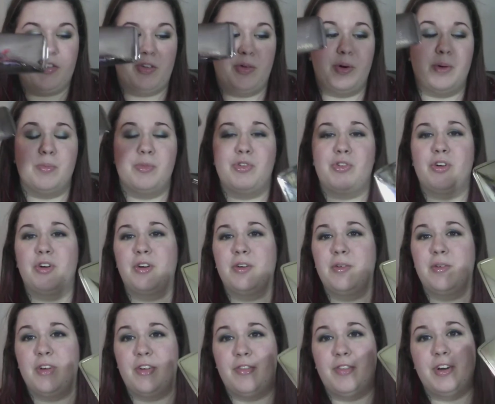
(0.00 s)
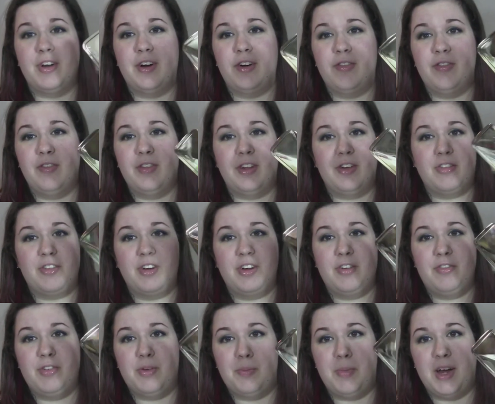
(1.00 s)
So I'm sure if enough there's
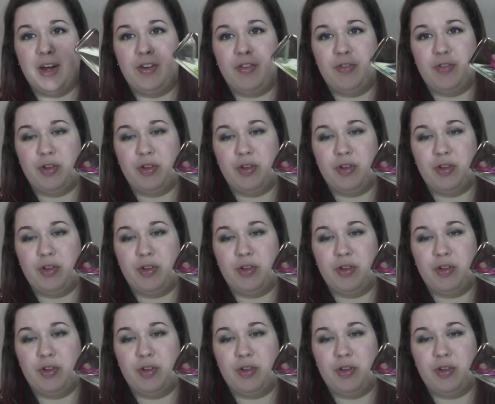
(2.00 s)
enough demand